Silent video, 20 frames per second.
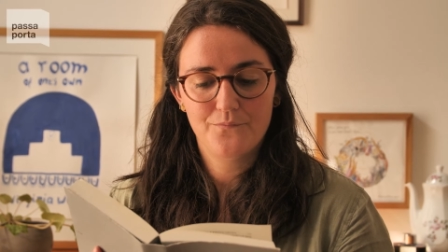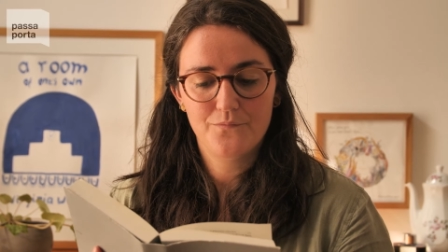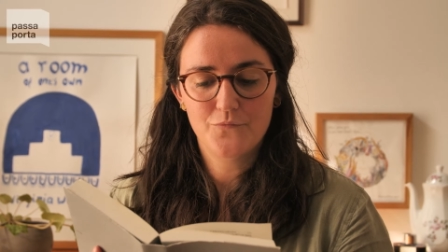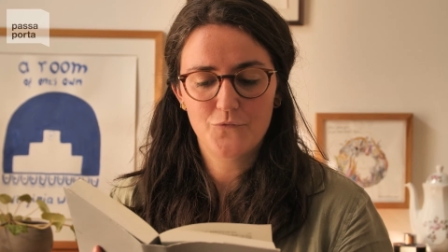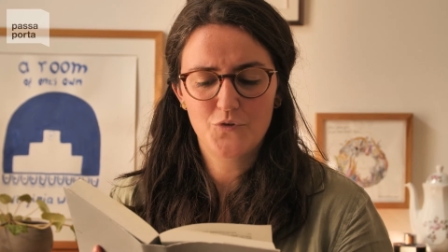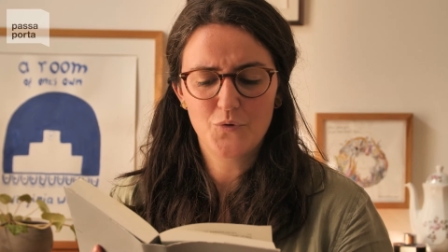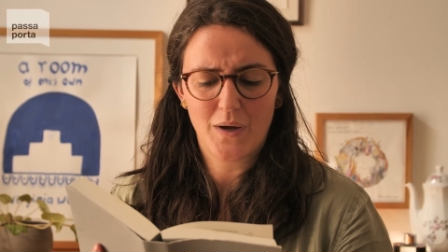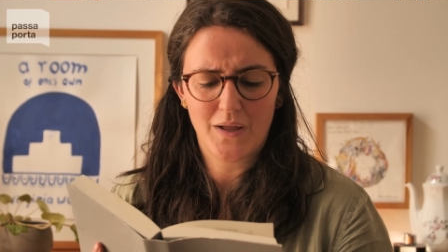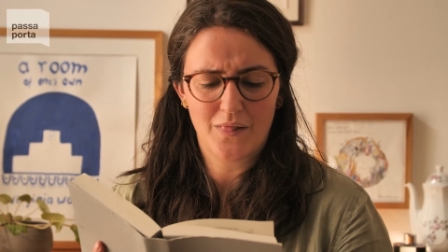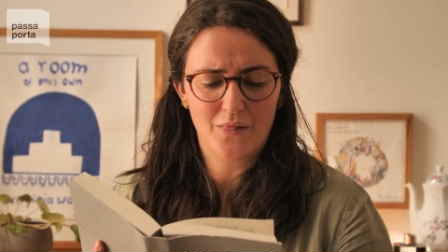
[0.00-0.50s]

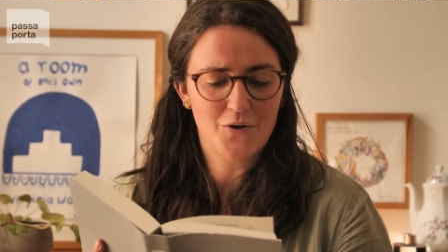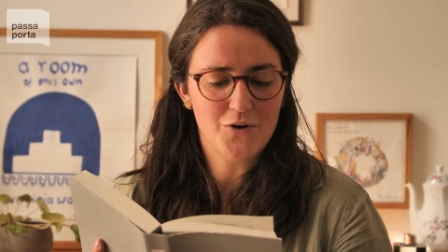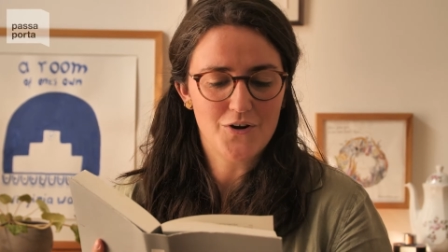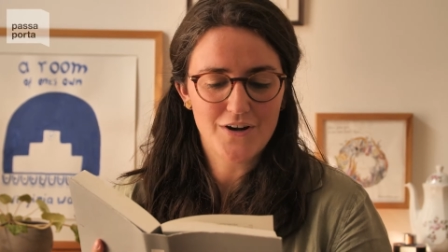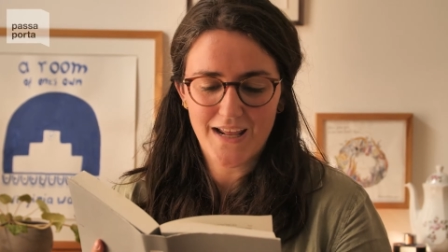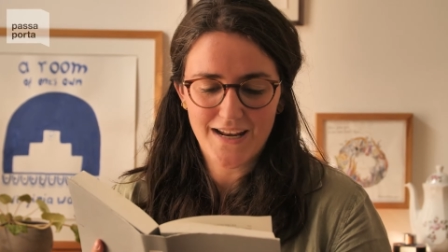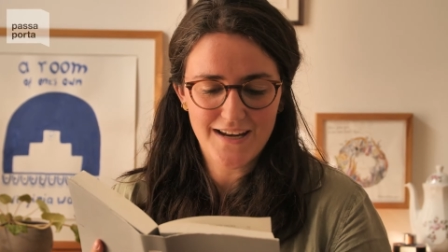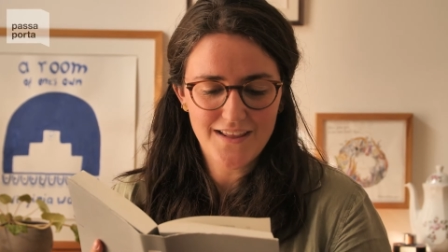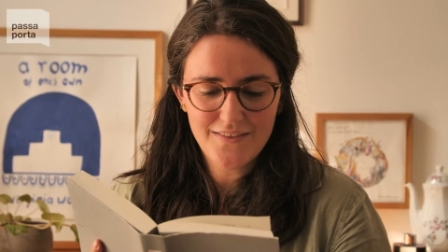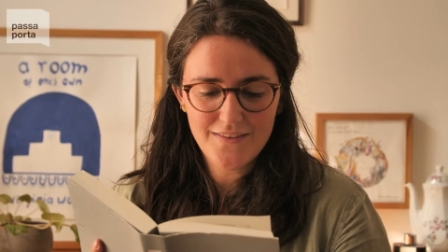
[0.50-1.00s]
Do I learn
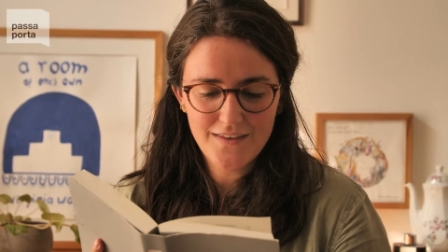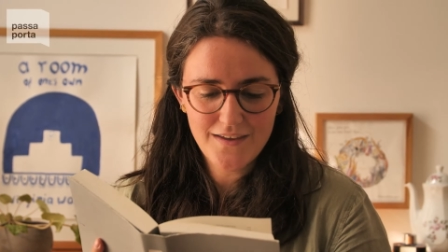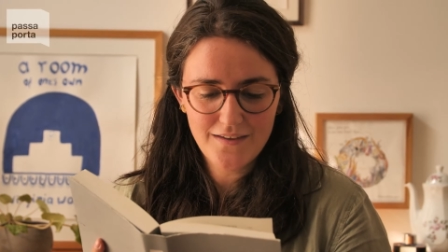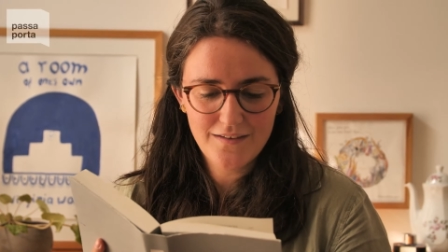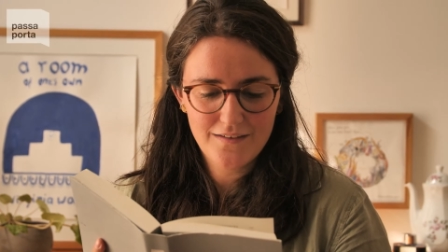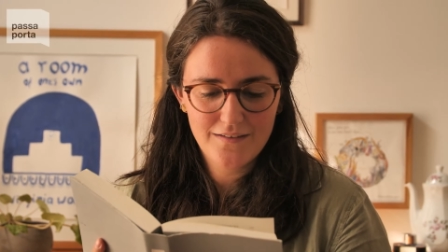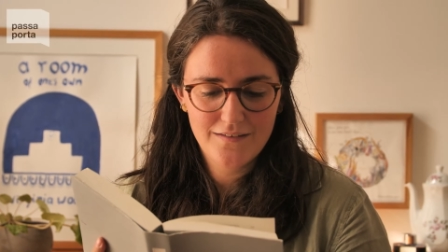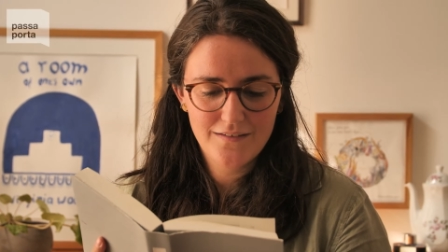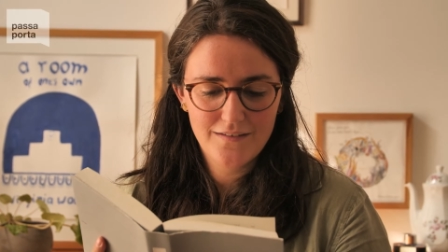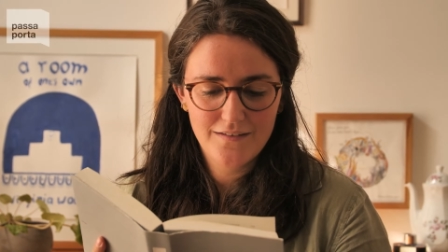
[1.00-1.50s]

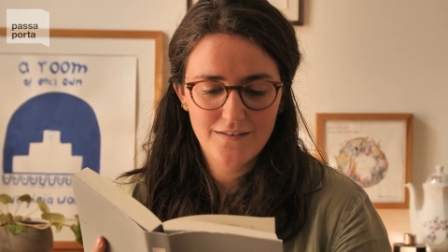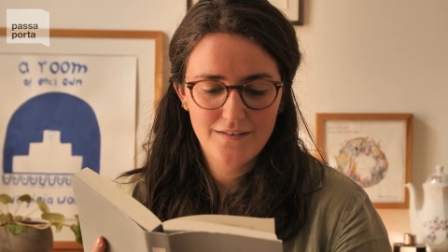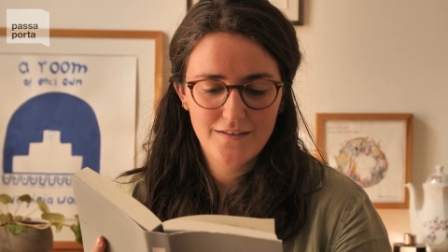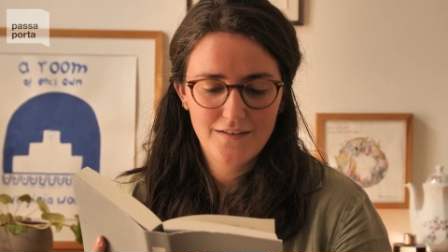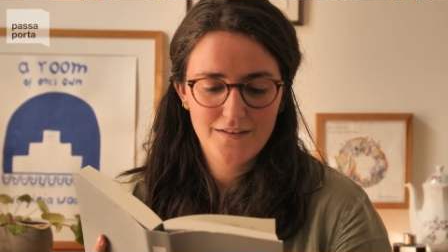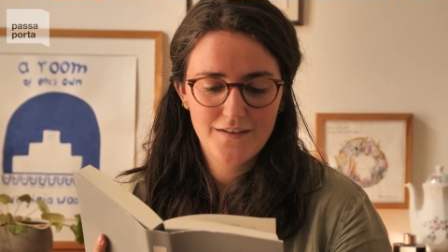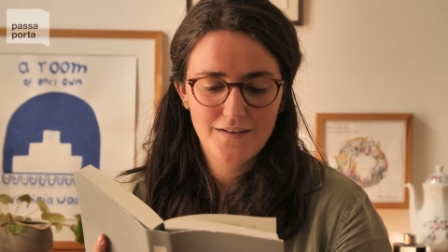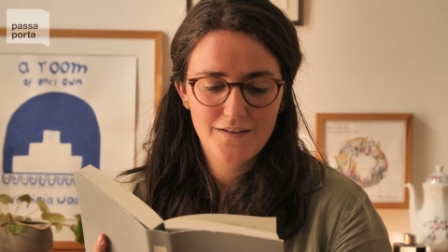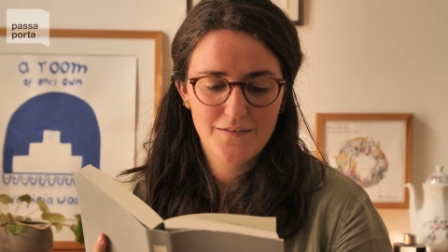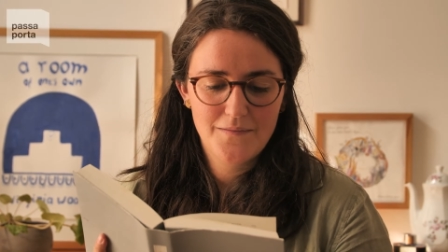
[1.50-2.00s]
anything?
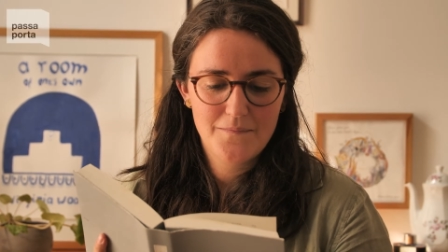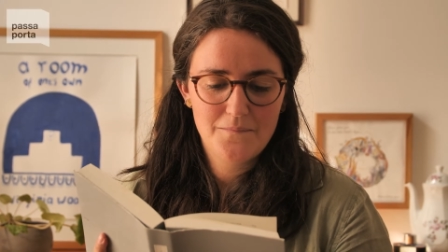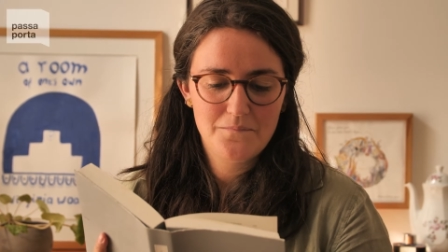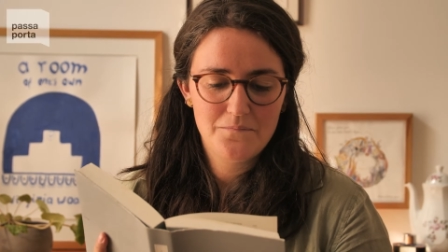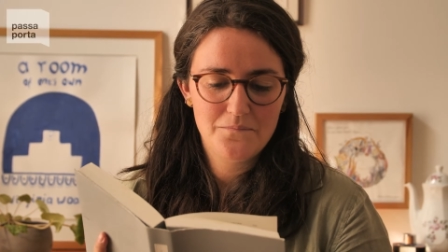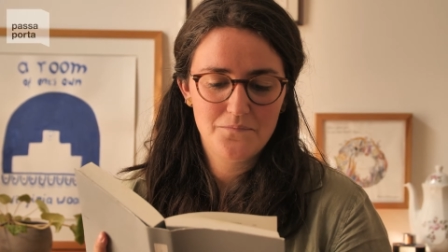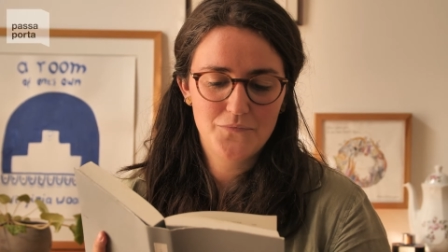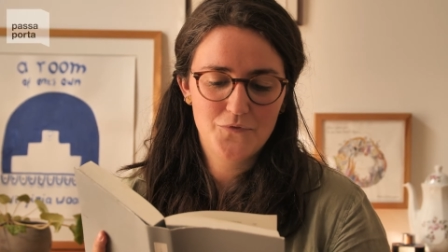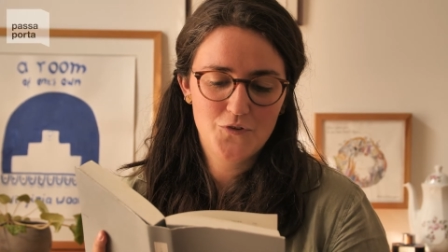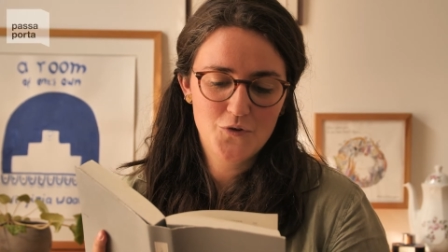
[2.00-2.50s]

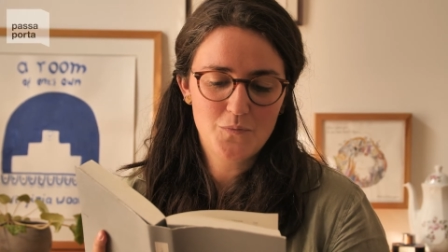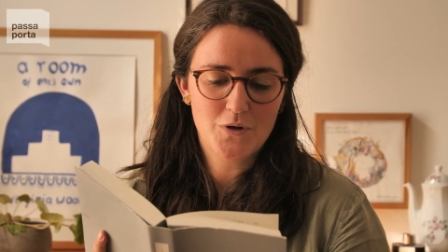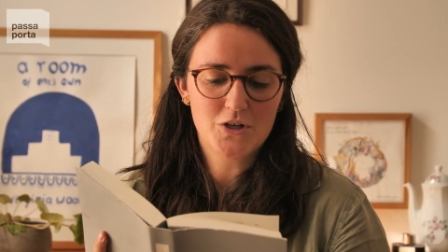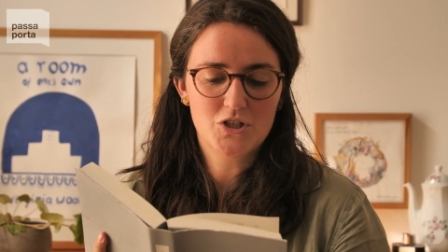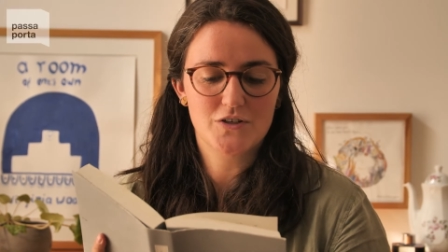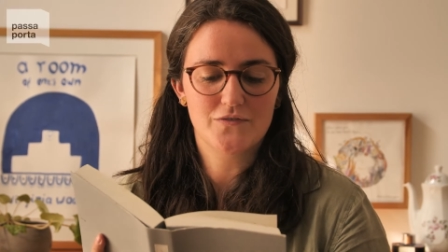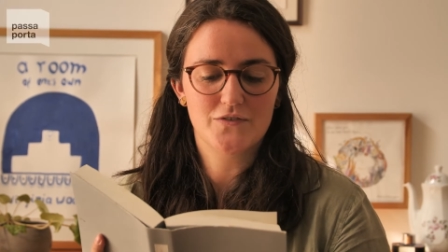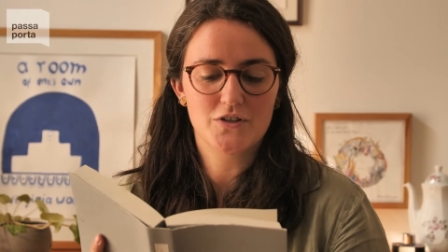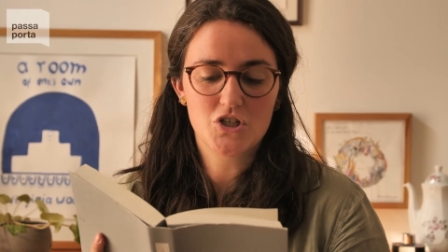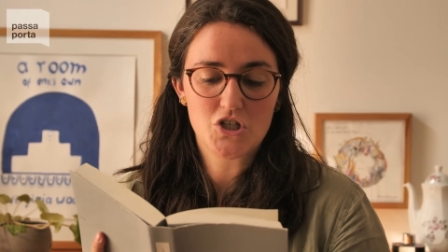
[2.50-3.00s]
Too
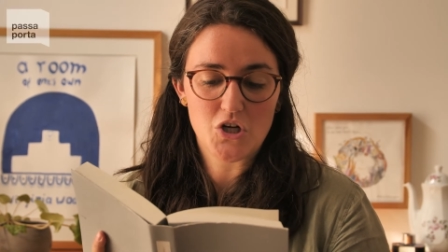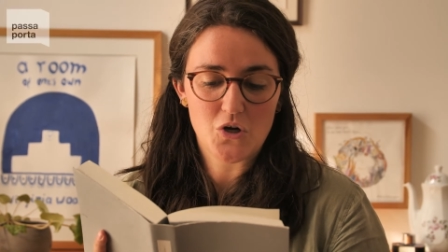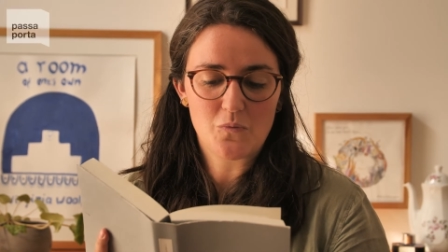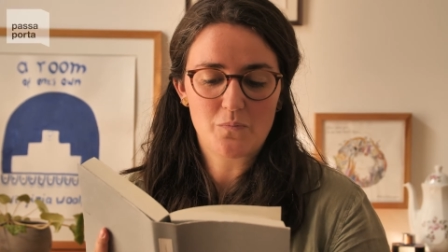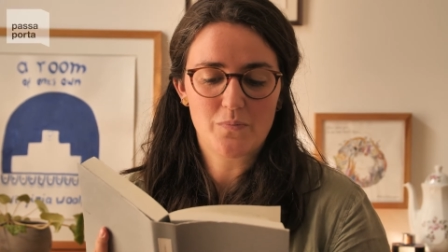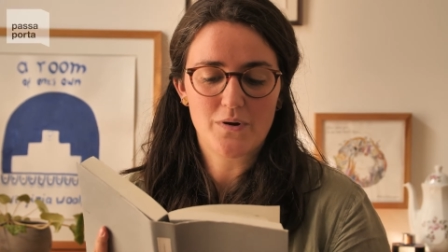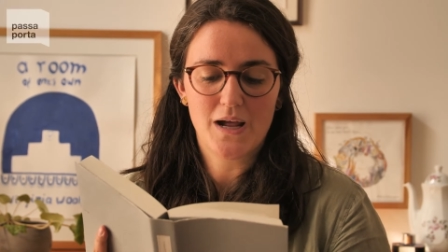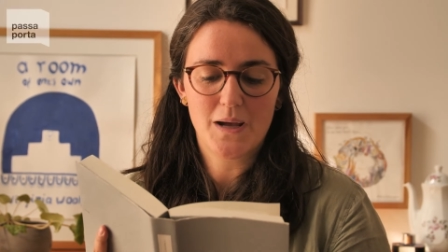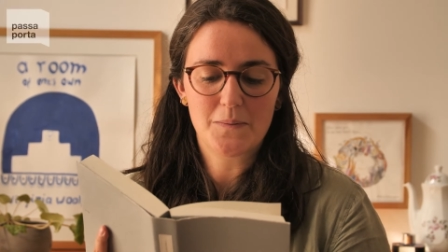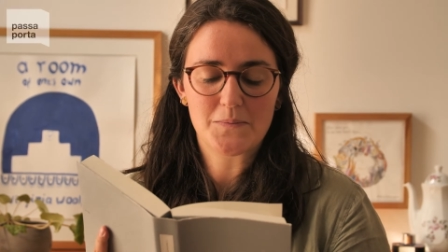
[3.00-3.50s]
much of a joke,
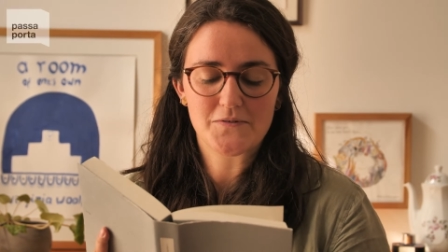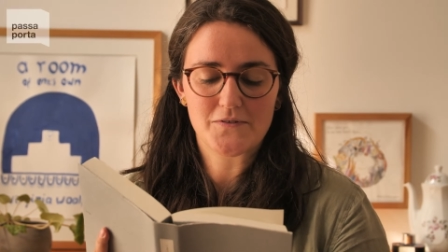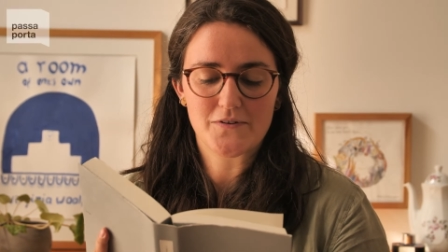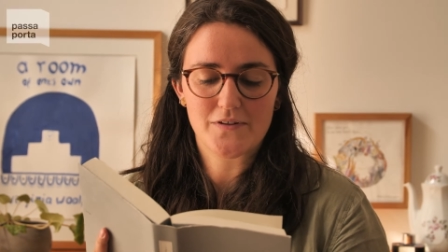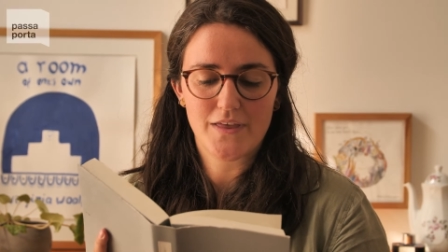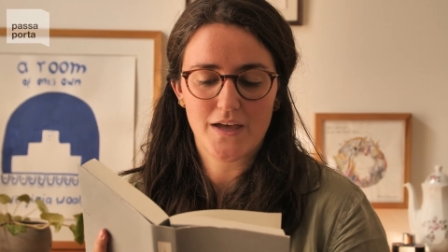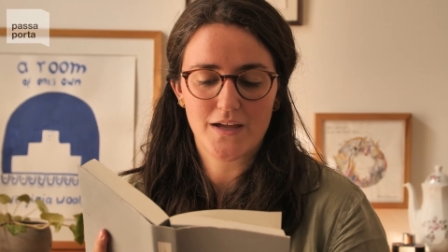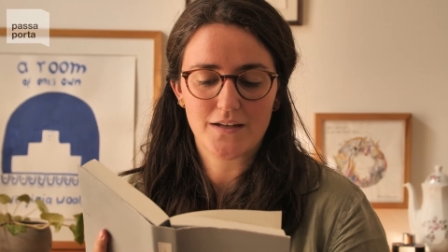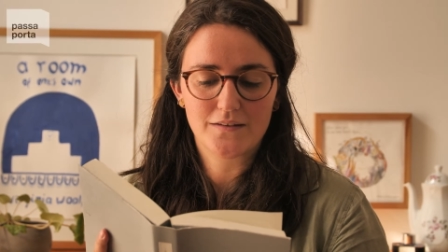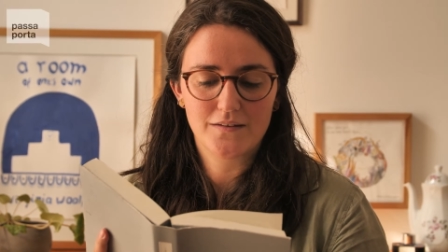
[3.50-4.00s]
perhaps, for
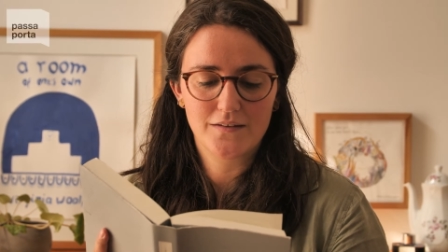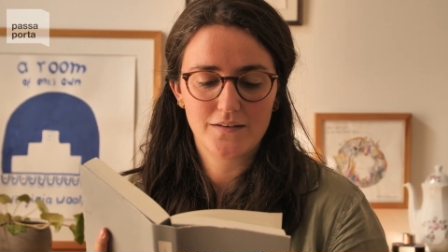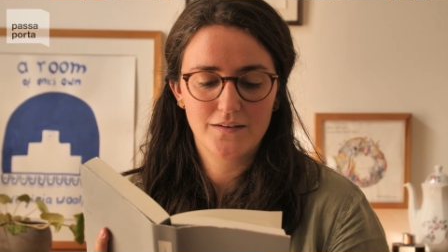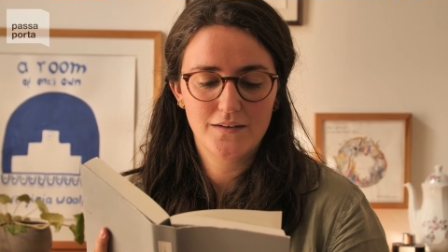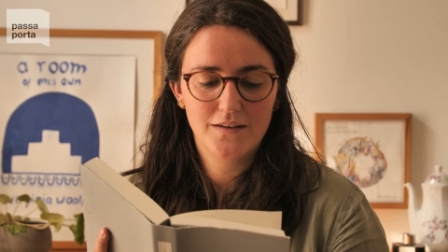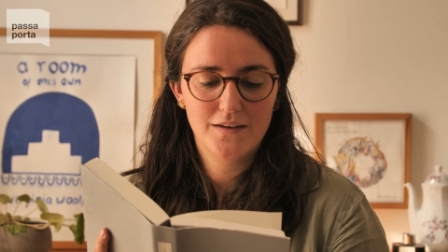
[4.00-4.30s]
that.